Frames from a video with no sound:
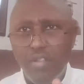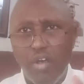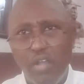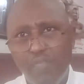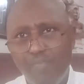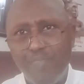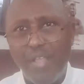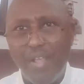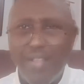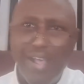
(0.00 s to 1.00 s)
look,
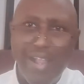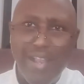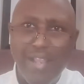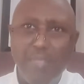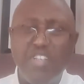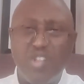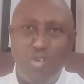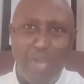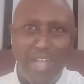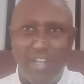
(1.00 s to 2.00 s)
uh, let me
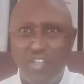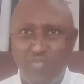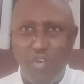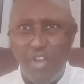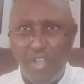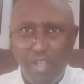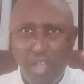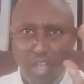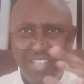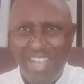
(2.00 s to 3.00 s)
slow back, cause for the,
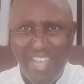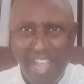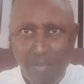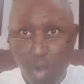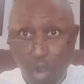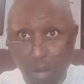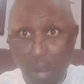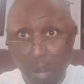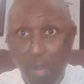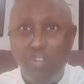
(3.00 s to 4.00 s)
cause I can hear them
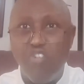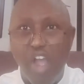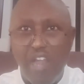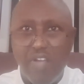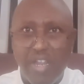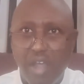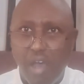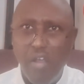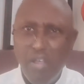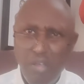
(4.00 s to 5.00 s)
uh, crying right
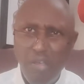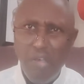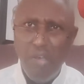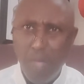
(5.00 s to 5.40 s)
now. Uh,